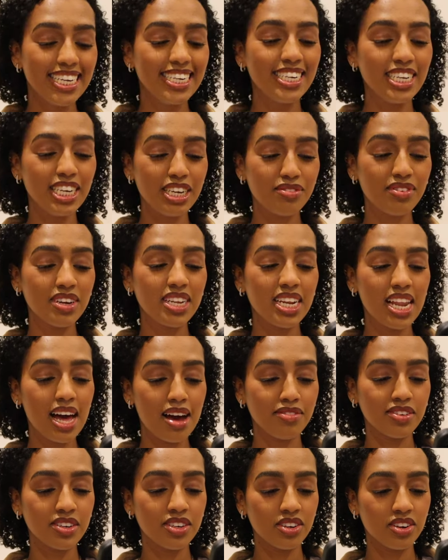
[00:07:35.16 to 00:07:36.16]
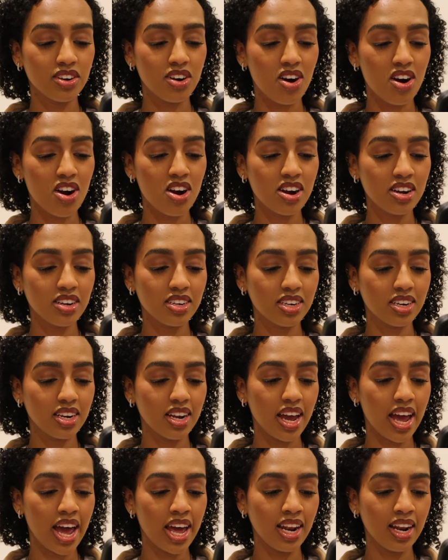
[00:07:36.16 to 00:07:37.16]
Diva Lavender Heart,
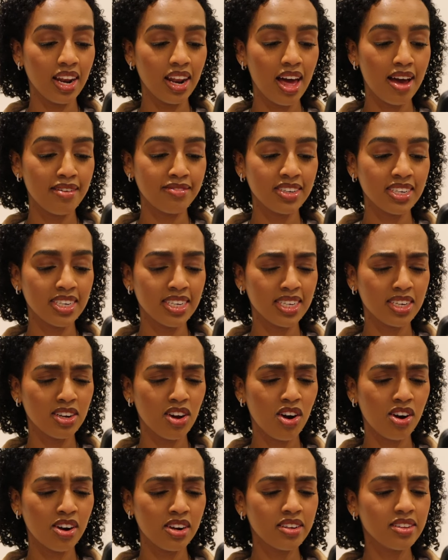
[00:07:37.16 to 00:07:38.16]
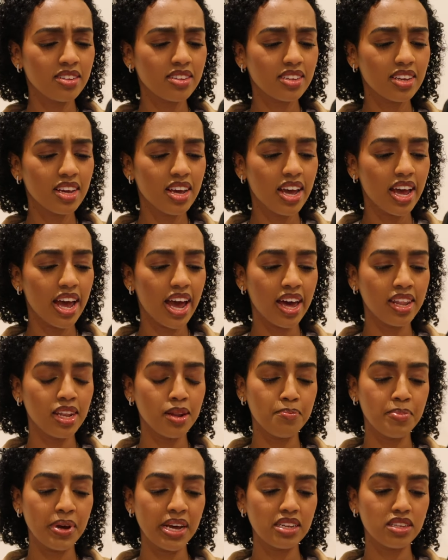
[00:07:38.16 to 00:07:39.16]
and Lavendin Heart. And the
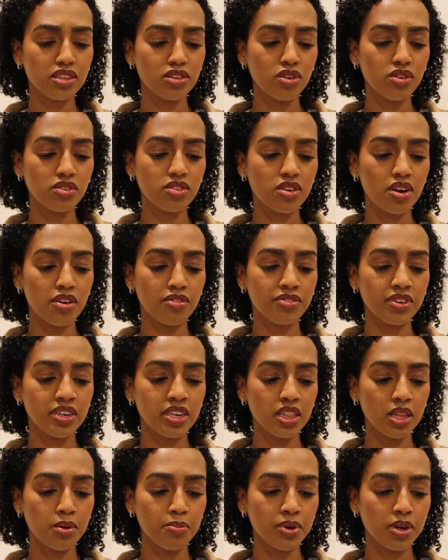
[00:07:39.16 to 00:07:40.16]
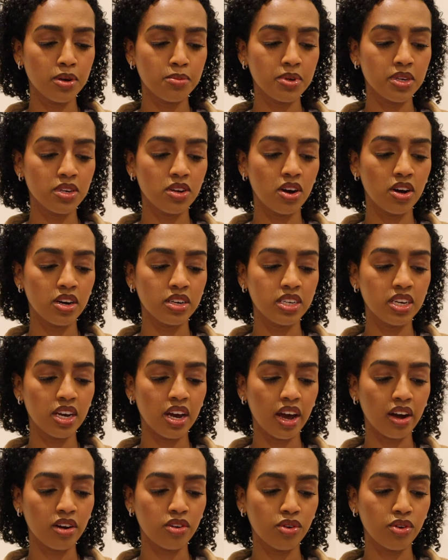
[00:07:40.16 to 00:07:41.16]
base notes are vanilla bourbon, honey
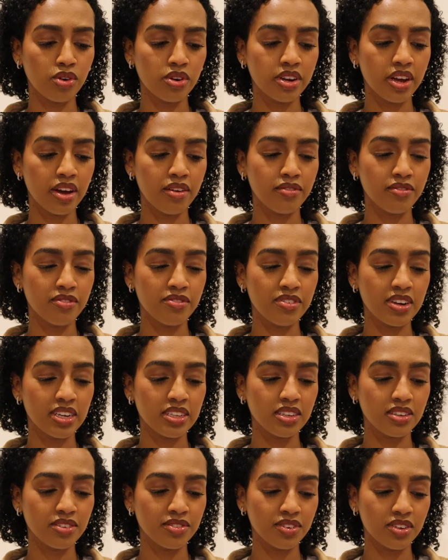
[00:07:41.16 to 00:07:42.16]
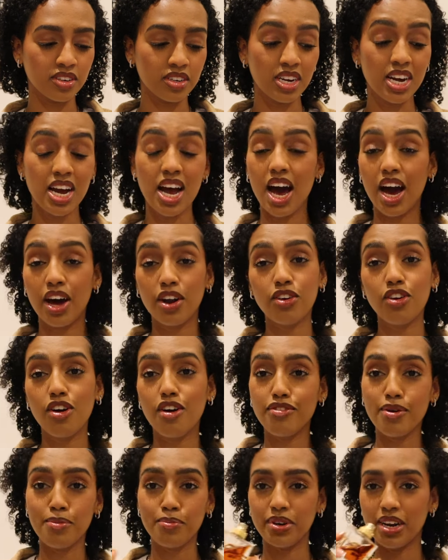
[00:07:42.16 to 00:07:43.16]
accord, and vetiver. I don't know
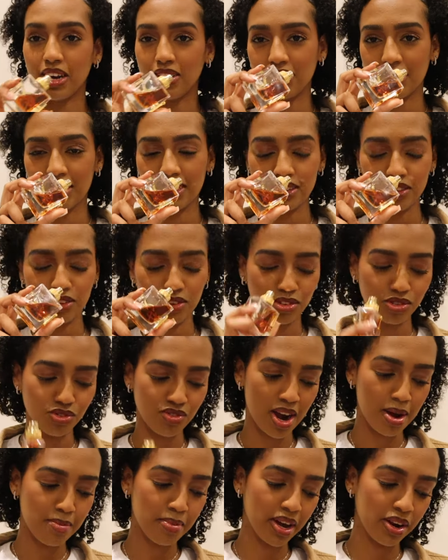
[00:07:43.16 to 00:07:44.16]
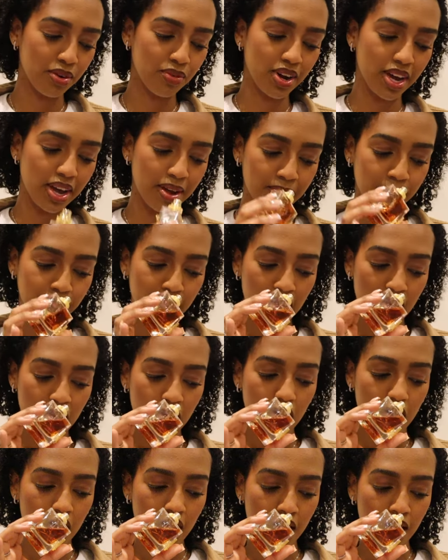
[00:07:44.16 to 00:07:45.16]
if I'm pronouncing these notes right, by the way.
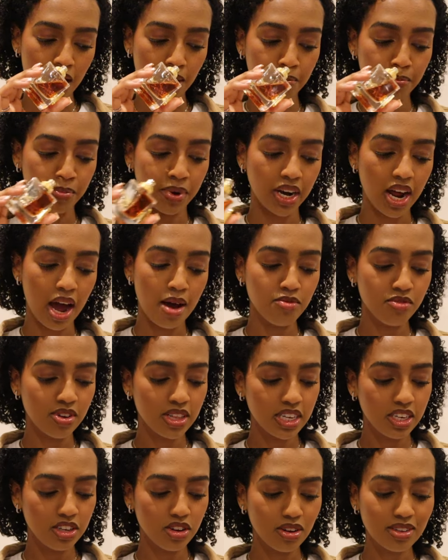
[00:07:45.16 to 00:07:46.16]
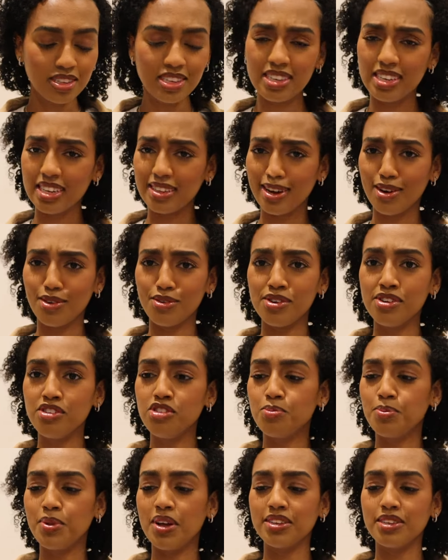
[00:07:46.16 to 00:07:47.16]
But I'm really noticing that
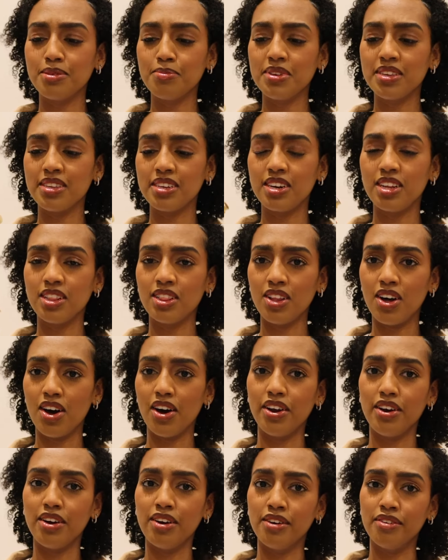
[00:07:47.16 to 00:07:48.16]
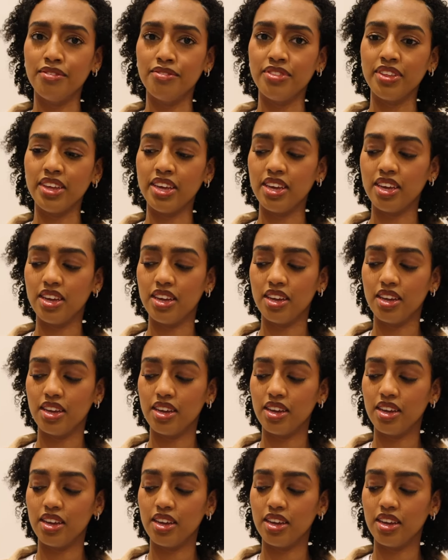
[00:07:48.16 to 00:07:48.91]
orange blossom is in a lot of the